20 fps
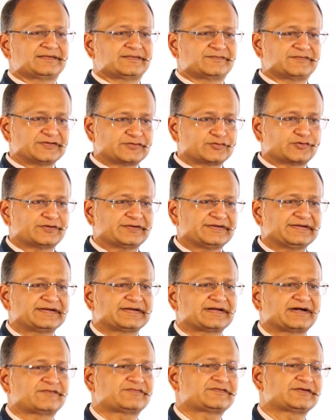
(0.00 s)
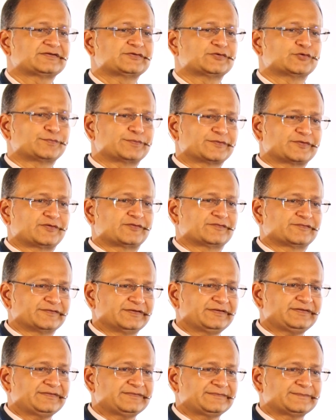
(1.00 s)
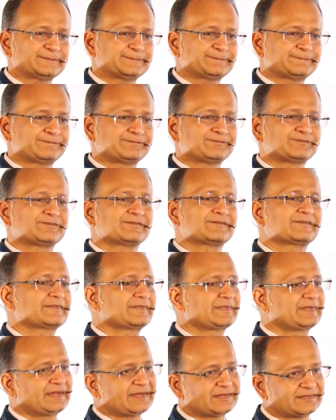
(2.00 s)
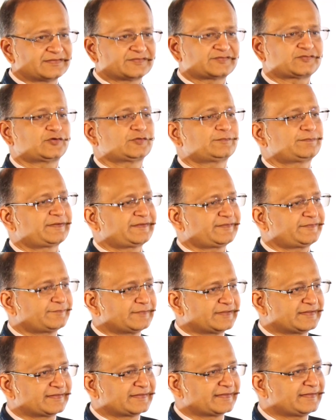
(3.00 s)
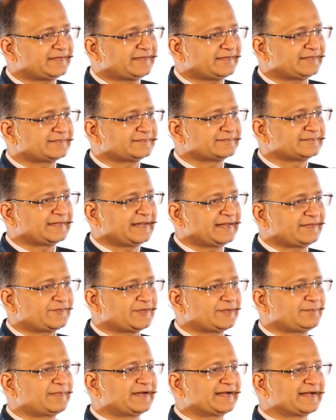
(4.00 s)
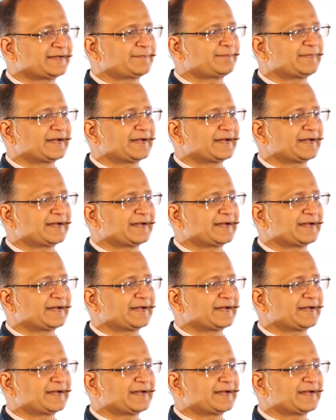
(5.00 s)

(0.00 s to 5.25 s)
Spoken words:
We thought that after the open offer, the stock price will correct and we'll buy it